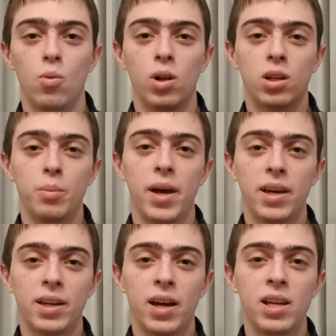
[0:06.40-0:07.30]
Welcome
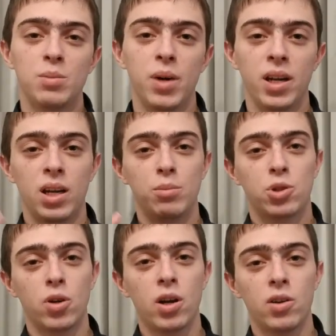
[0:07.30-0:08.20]
back guys, my name
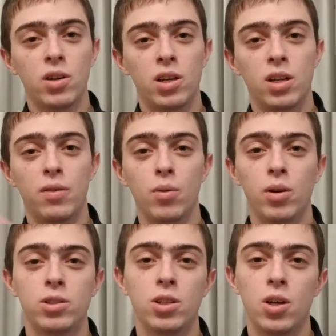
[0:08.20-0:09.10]
is Gregory, and if you
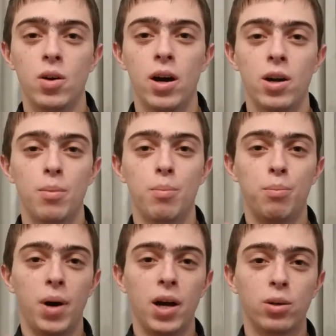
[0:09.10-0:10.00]
want to know how to
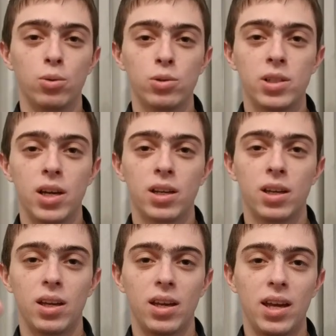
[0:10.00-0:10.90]
buy cool
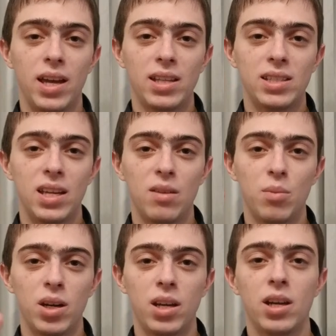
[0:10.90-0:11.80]
tech and save
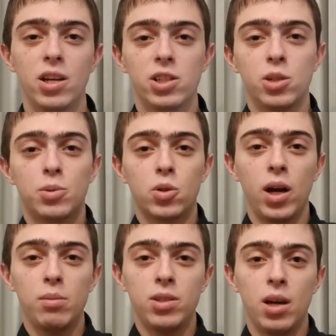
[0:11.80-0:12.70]
money,
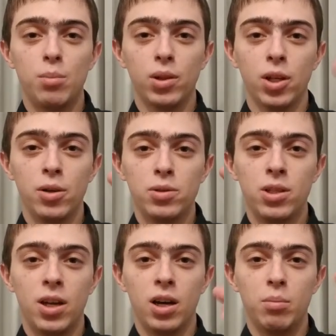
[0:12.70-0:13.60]
subscribe down below
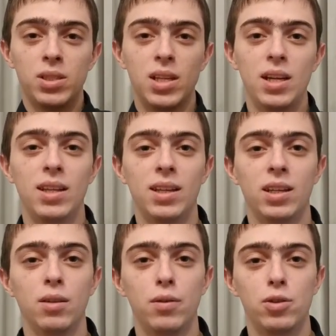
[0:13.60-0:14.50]
to not miss
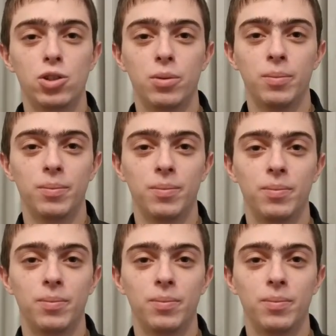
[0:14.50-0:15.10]
anything in the future.